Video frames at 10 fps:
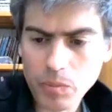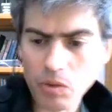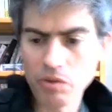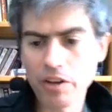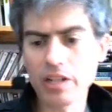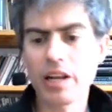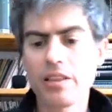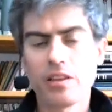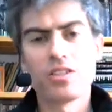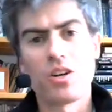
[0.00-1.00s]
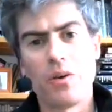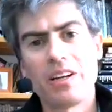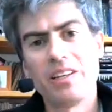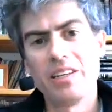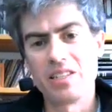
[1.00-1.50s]
We've done a lot of things
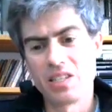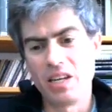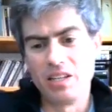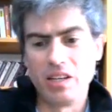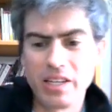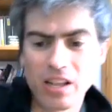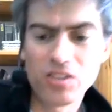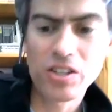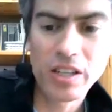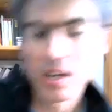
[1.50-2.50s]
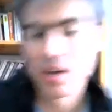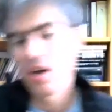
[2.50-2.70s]
correctly and intelligently,